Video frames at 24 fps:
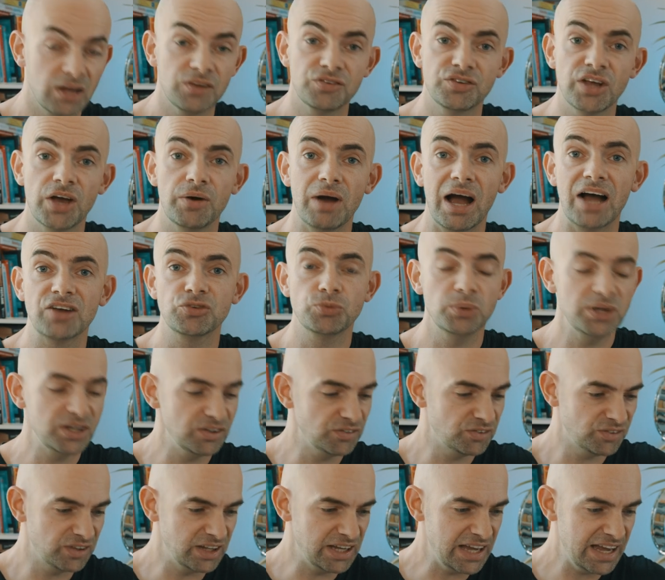So as we
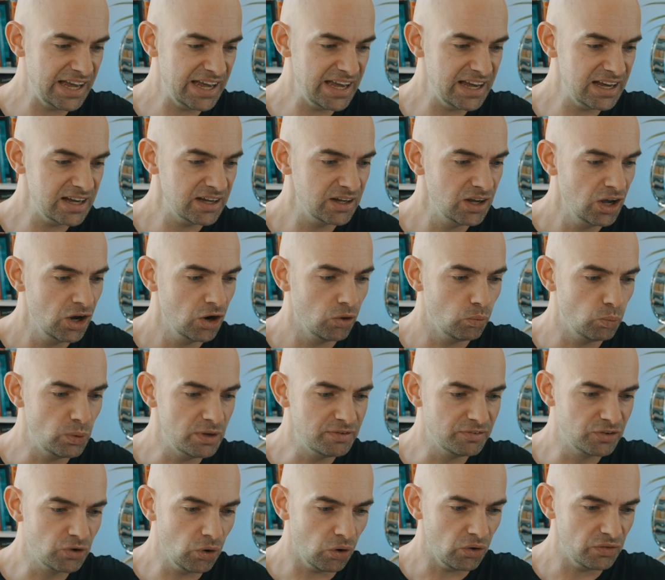can see here,
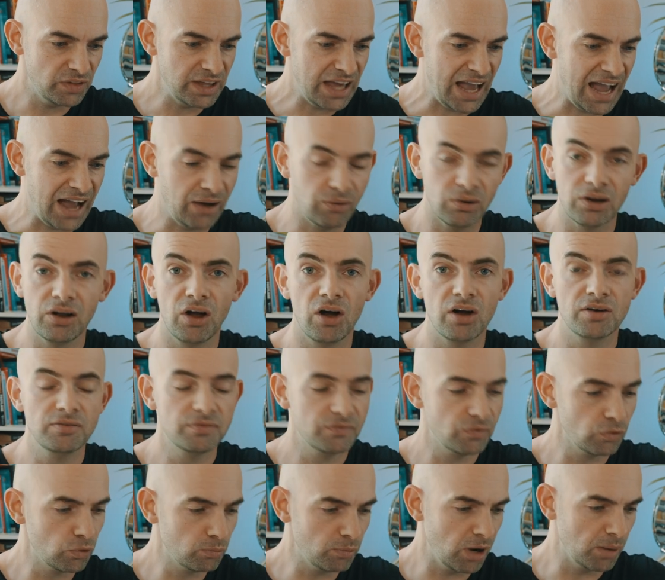we've got the outline
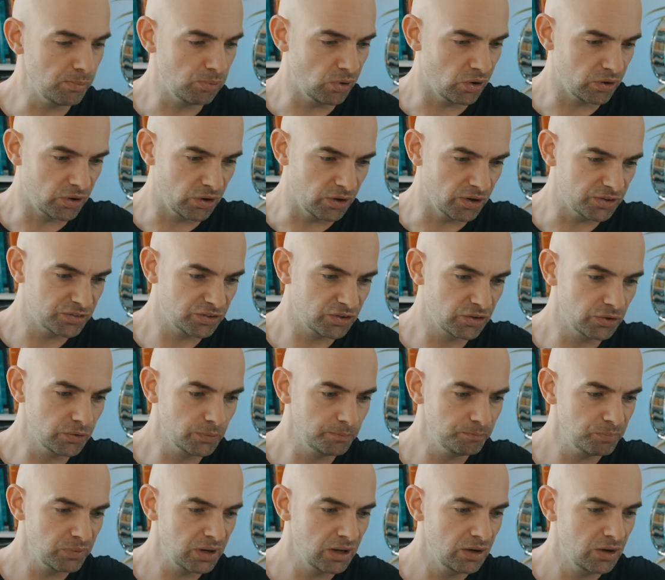for my blog
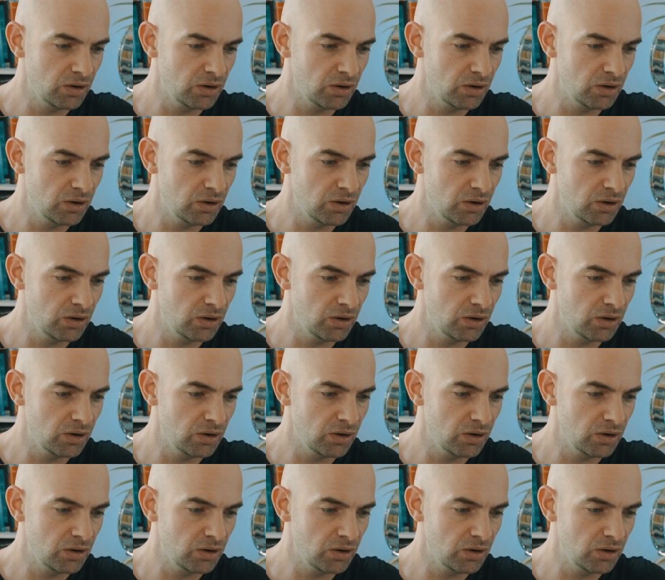article,